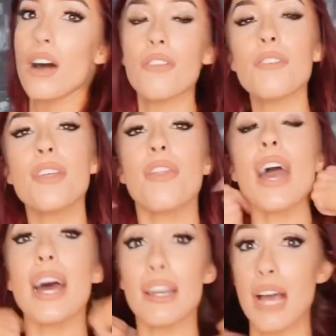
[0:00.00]
other than
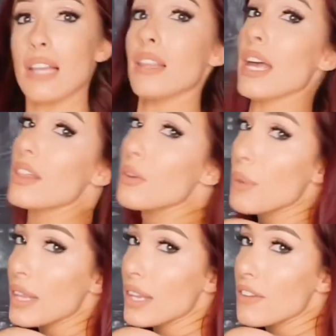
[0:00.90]
that, I like the
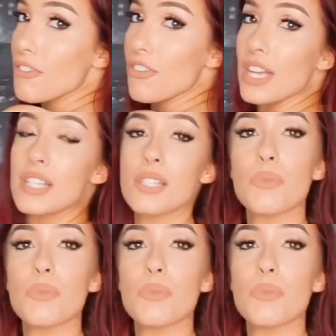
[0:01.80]
way that it fits.